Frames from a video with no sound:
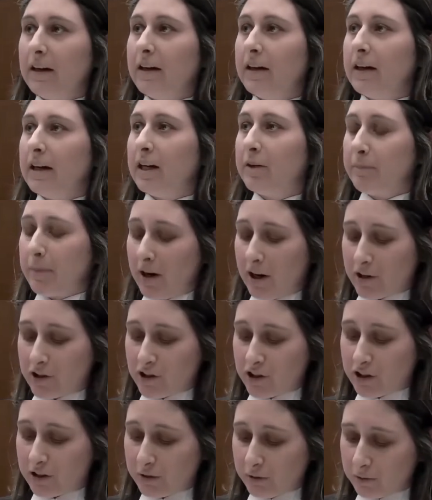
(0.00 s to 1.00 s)
In Part
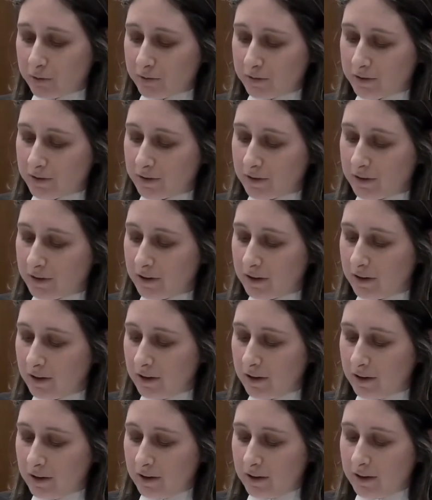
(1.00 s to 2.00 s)
2,
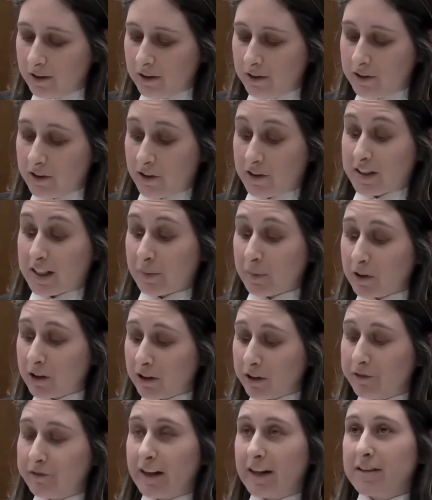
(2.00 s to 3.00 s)
there's similar
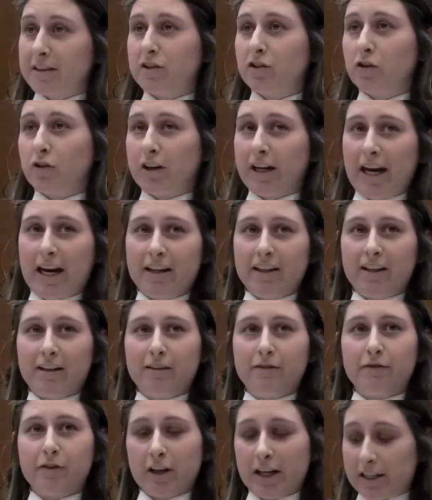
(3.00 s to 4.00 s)
offenses created,
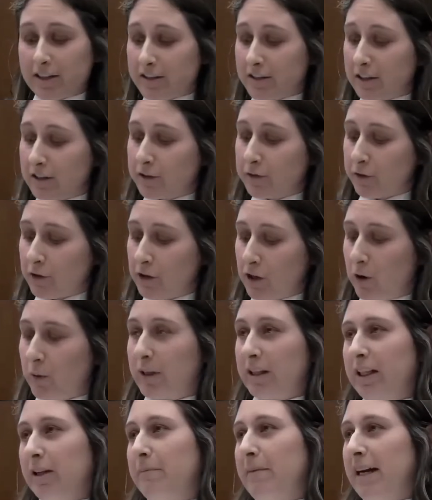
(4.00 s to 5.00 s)
for instance, for
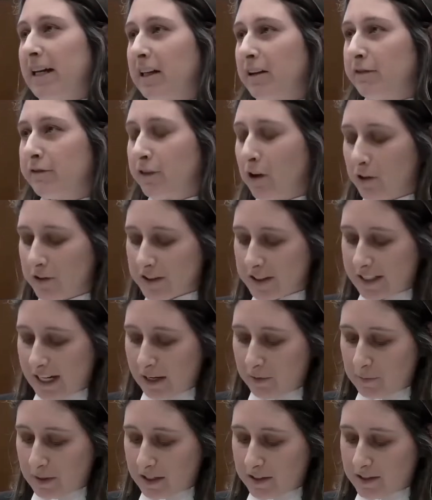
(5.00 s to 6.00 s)
knowingly making false
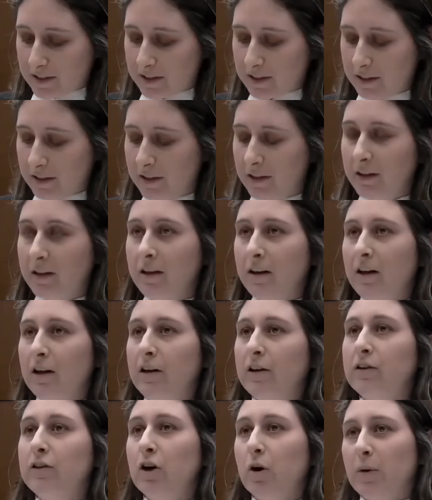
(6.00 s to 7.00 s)
statements,
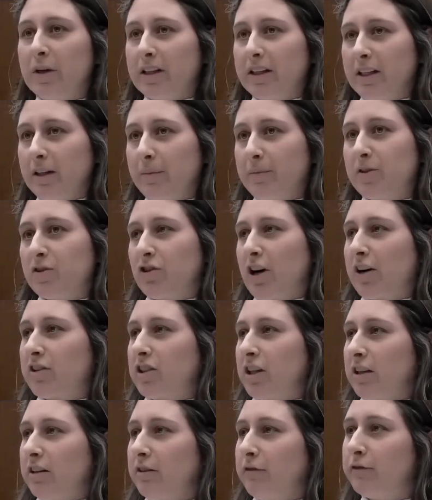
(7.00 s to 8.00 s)
knowingly
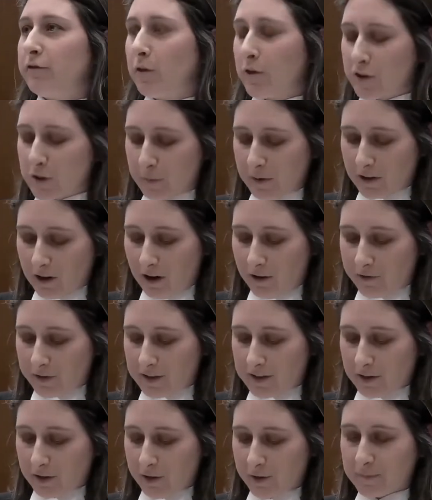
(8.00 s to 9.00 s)
obstructing an enforcement
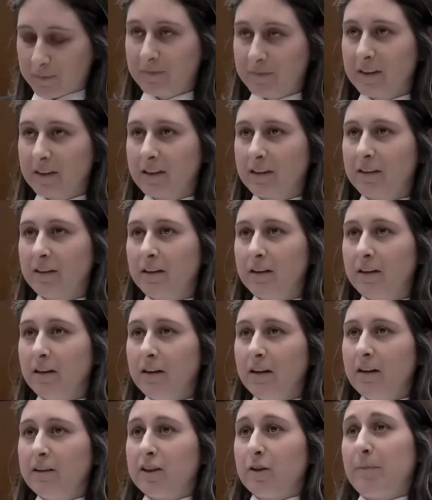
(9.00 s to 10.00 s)
officer.
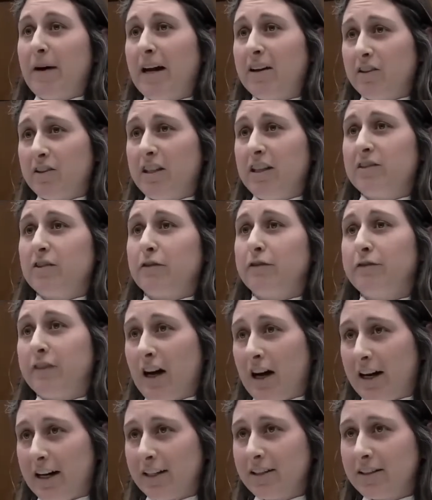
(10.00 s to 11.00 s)
The penalties are
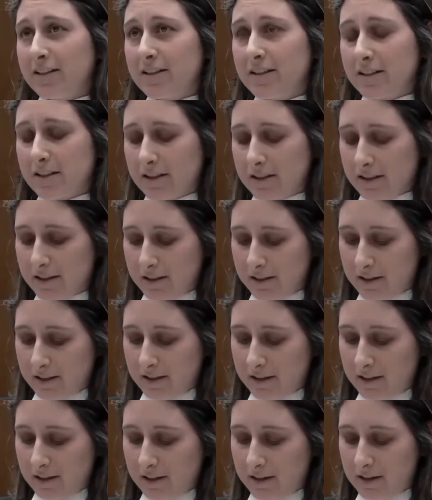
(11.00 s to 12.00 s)
fines,
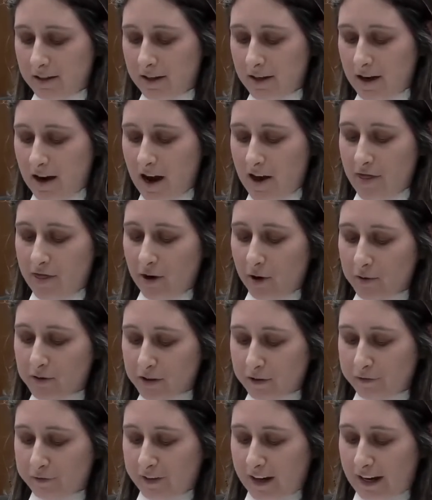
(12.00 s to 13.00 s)
and those
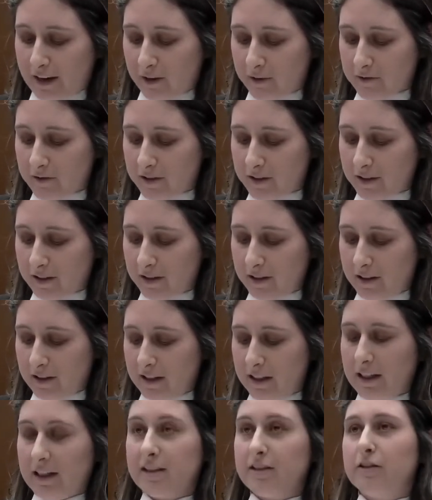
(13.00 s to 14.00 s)
are found
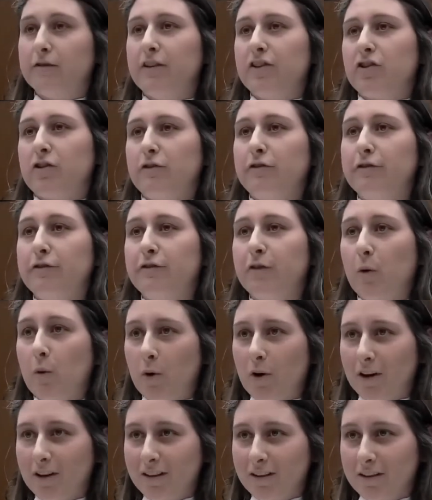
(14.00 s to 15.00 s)
in Division
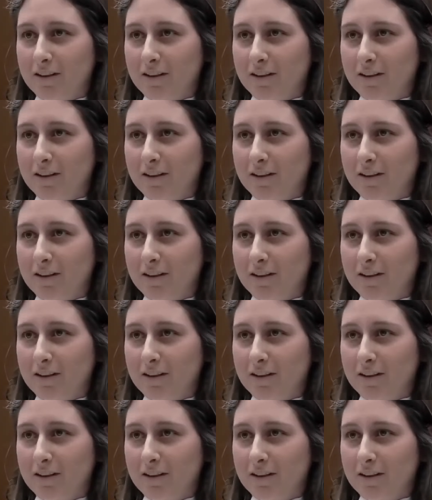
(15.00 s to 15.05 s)
4,